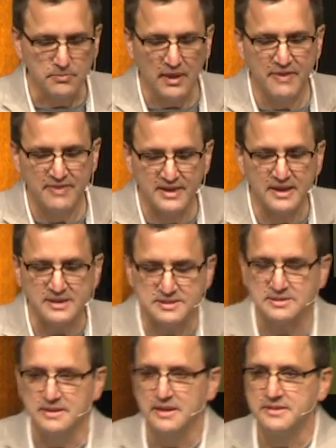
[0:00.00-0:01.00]
And
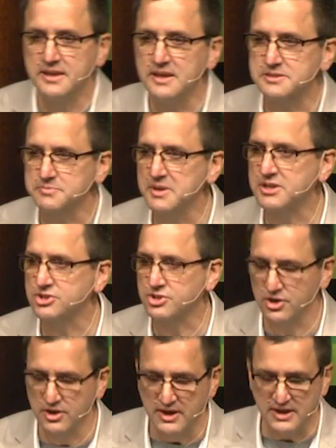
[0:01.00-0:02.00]
this
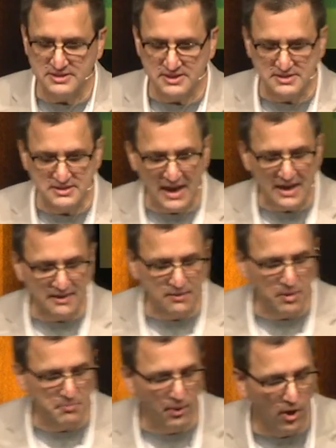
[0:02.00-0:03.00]
mixture is exactly
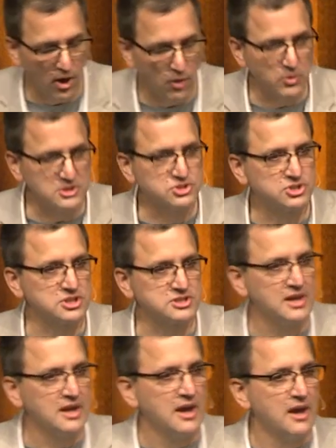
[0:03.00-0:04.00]
what Paul was just
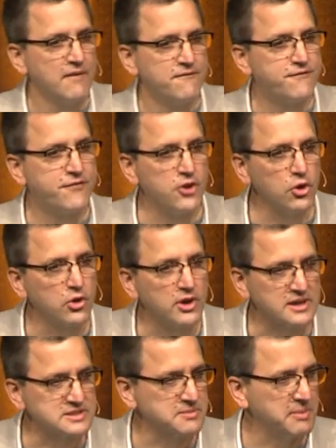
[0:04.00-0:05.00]

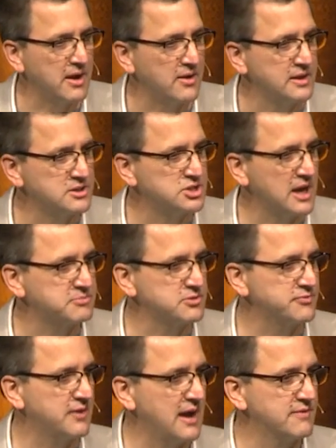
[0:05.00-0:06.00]
furious about in chapter
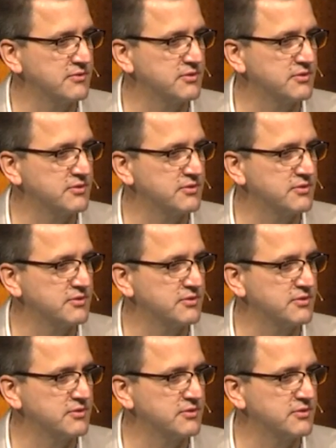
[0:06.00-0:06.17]
5 of